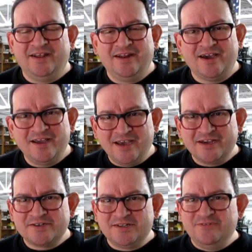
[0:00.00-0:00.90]
and I
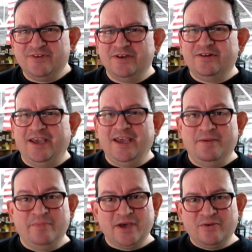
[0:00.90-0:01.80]
actually found a
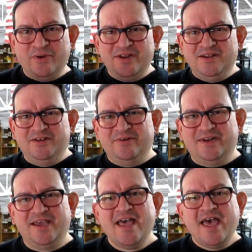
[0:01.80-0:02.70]
better way to do it.